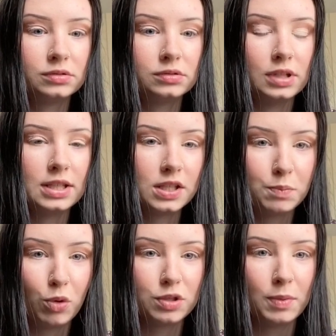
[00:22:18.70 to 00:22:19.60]
It's a
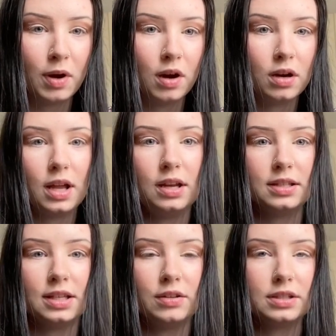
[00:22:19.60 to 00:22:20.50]
sports bar, and it
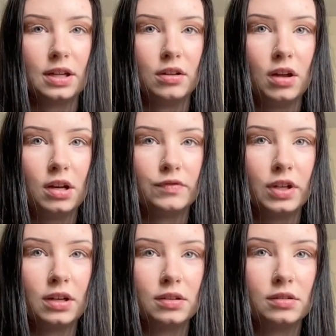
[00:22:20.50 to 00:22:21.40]
sells, like, a lot of,
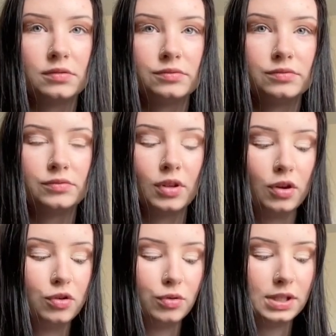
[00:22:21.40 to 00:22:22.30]
like,
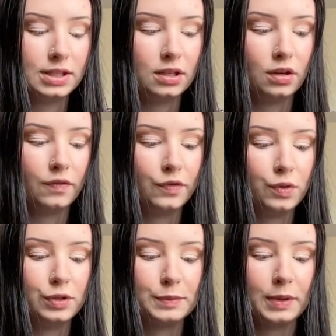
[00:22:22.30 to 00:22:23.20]
greasier
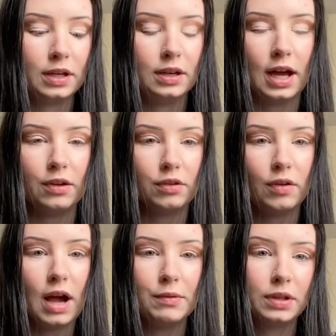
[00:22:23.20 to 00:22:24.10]
foods, but I don't know.
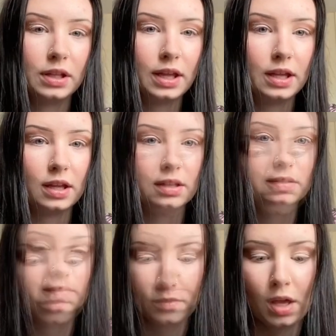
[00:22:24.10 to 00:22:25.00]
I really like it.
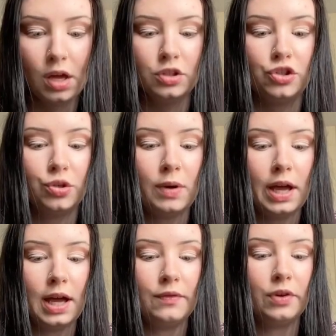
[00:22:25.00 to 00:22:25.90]
Do I
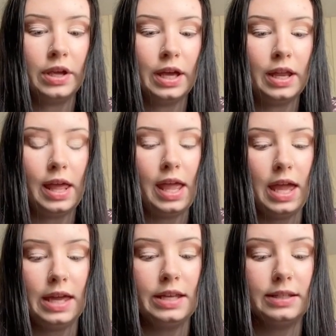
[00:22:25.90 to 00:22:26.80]
ever get
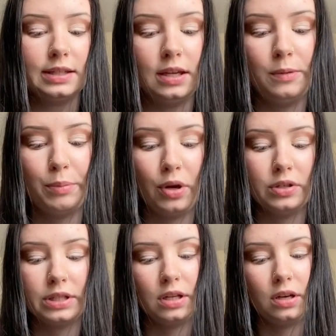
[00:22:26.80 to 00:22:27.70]
hate in
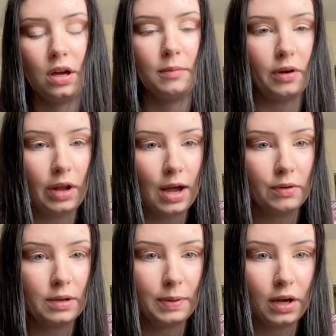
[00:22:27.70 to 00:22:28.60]
person about how
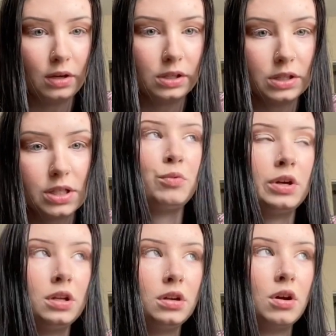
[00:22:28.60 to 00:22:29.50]
I parent?
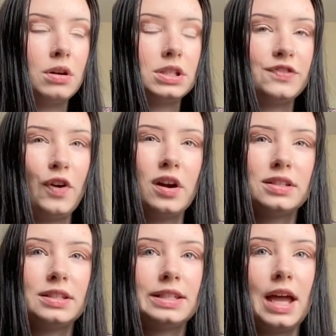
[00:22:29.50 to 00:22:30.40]
Wouldn't go as far as
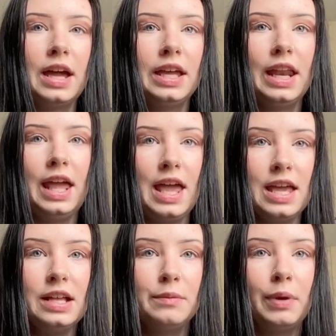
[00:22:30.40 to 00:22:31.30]
to say I get
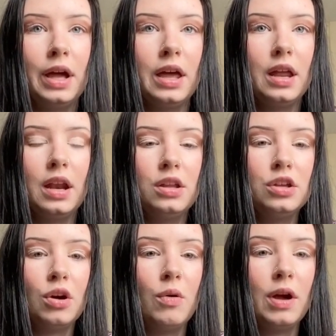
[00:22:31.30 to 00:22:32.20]
hate, but, you
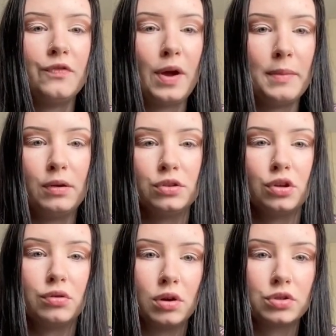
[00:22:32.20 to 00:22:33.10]
know, if I'm out at the
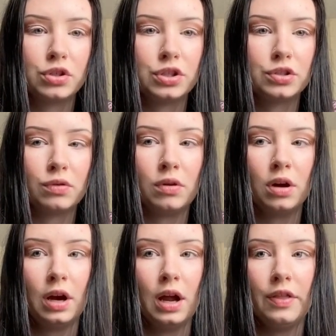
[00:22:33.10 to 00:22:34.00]
grocery
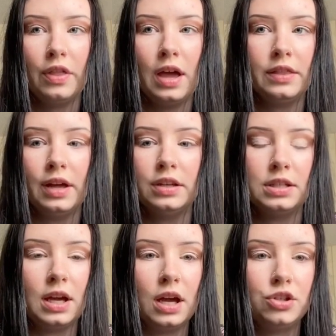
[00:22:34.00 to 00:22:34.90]
store and that
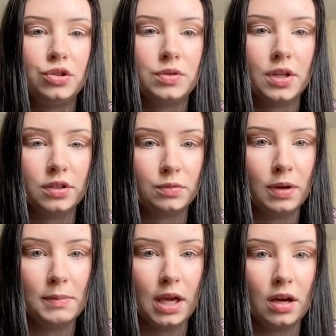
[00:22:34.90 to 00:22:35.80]
day I choose not to wear
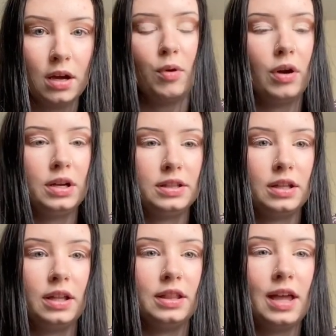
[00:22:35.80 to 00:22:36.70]
makeup or anything
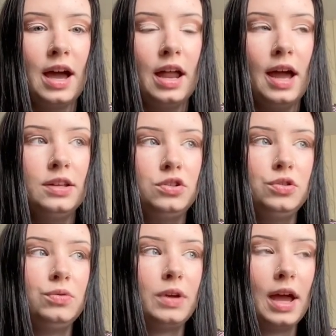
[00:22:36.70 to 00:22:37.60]
like that, I
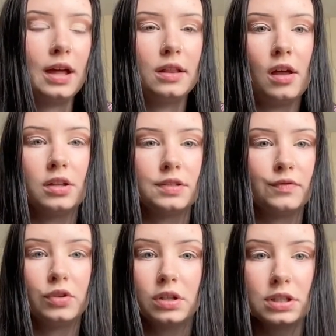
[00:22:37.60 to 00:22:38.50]
do get lots of
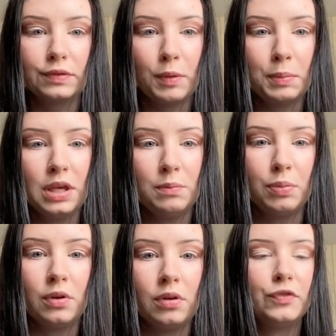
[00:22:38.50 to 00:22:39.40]
looks from
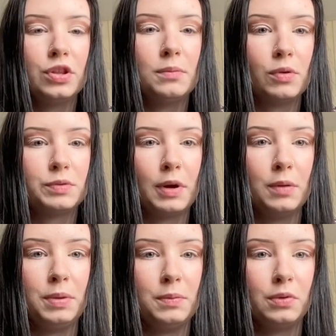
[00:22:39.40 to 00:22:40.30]
people. For the most
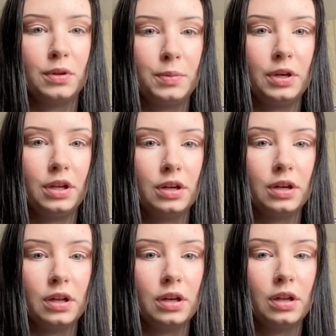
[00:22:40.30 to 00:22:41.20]
part, people are pretty
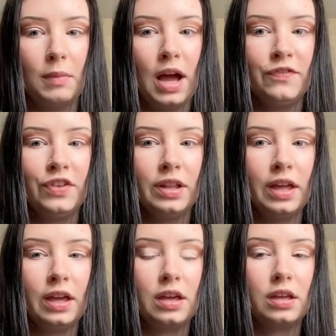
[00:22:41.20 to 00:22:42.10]
good. I feel
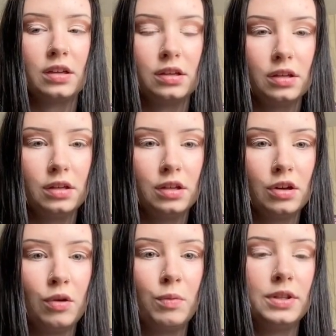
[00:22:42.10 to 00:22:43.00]
like, you
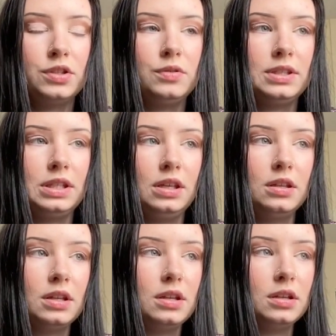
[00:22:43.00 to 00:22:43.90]
know, once you see that